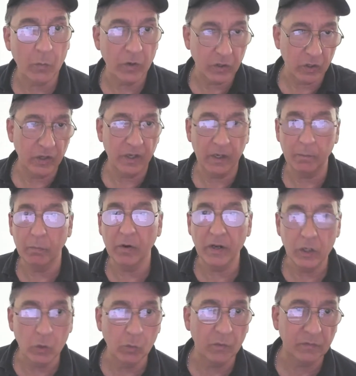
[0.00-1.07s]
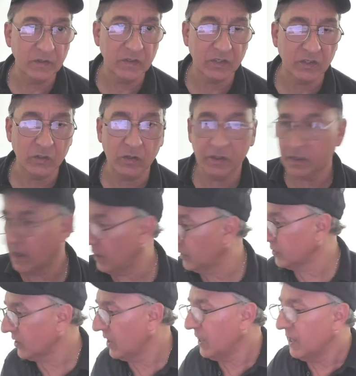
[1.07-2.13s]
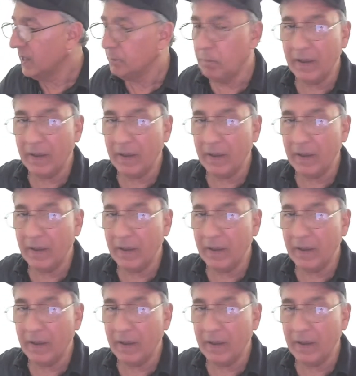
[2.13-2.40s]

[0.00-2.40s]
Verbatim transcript: when you can get a brand new one for $69.